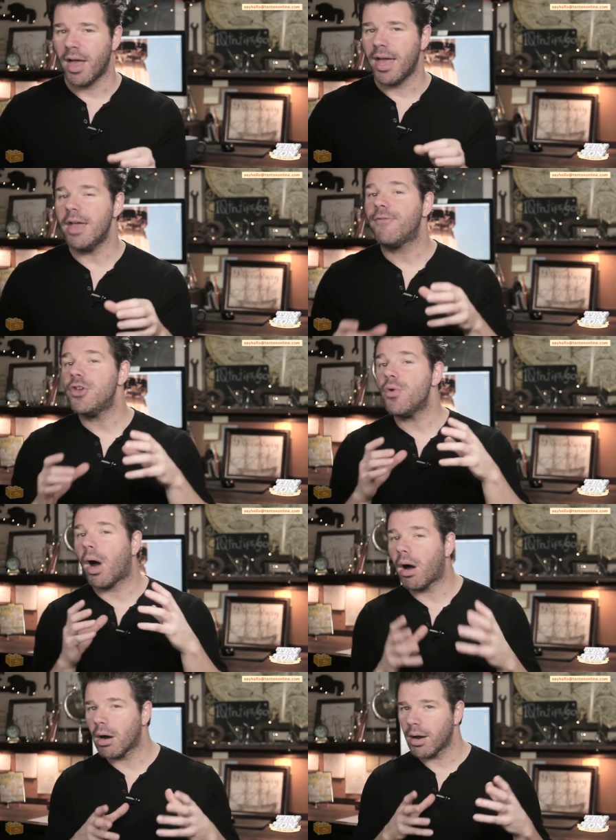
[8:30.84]
If you
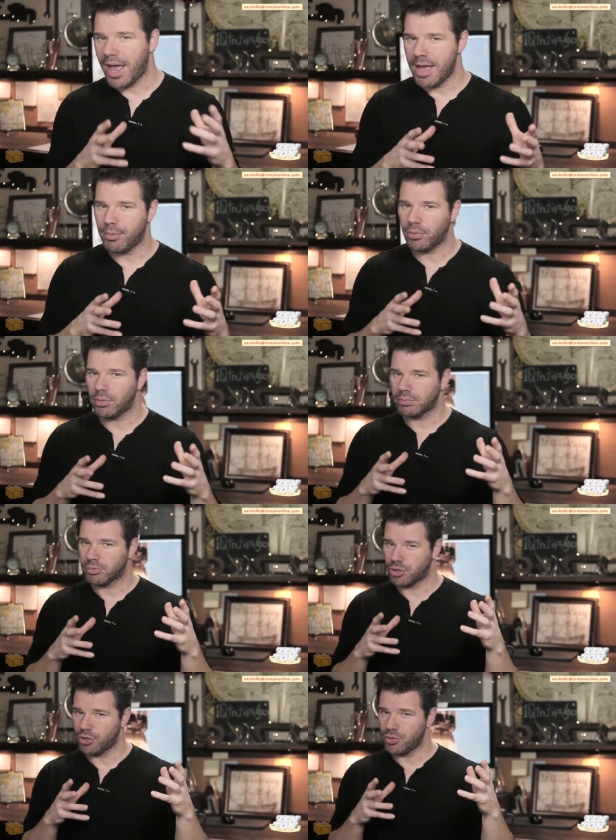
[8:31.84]
are able
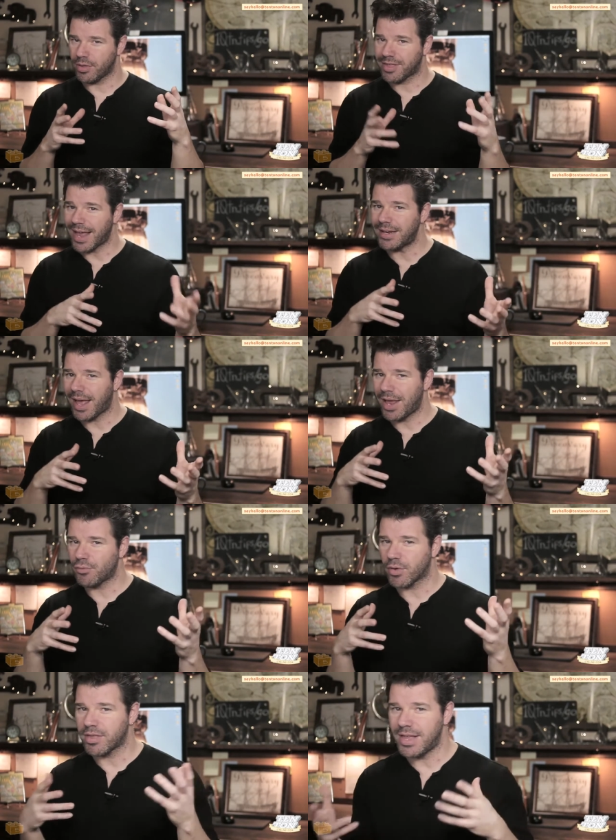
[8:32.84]
to send
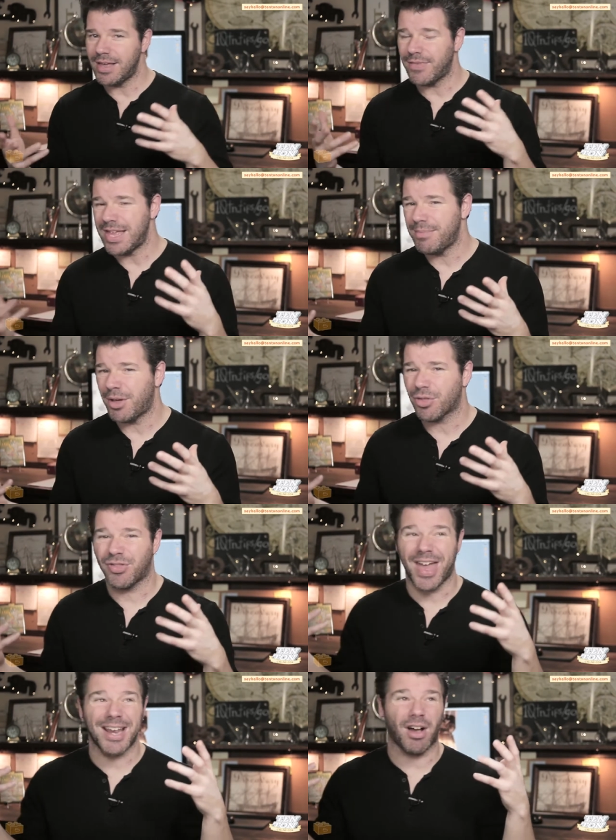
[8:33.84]
and receive emails,
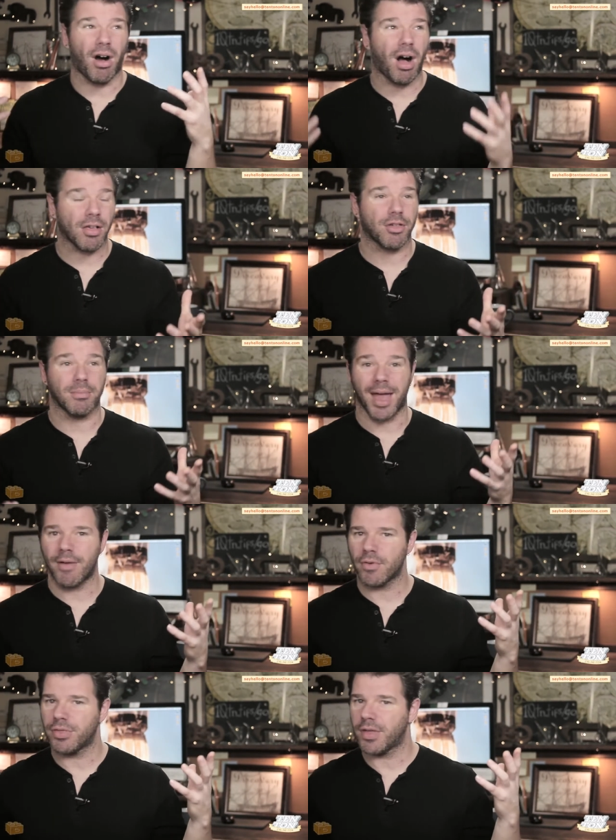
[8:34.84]
then awesome.
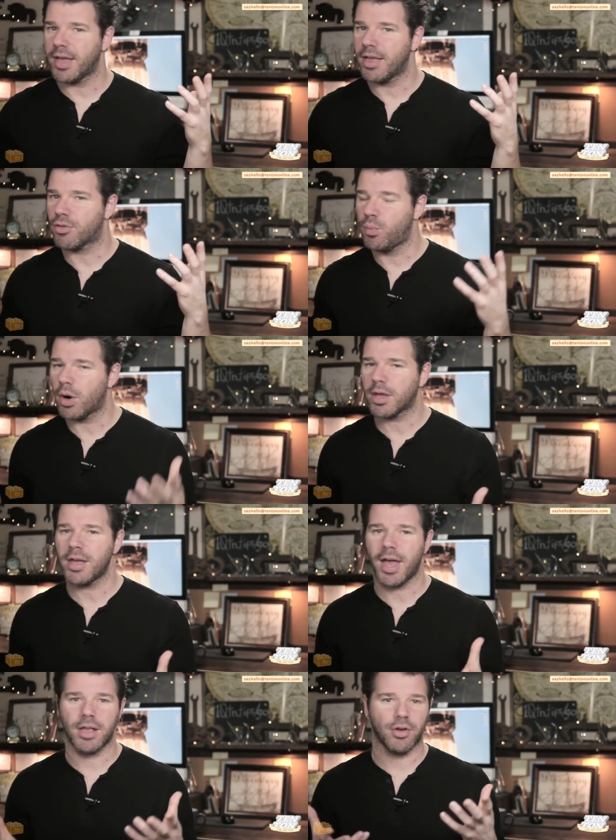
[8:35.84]
Everything is
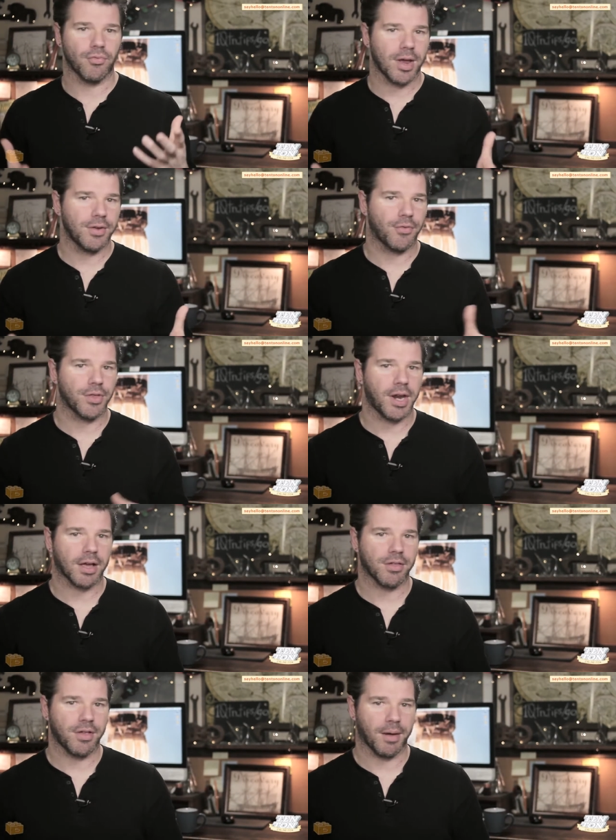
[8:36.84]
working and you're ready for the
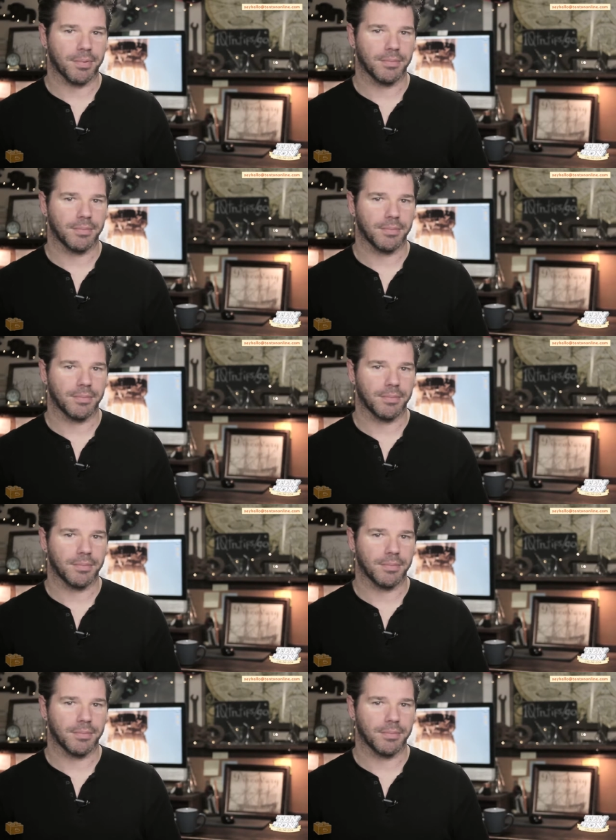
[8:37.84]
next step.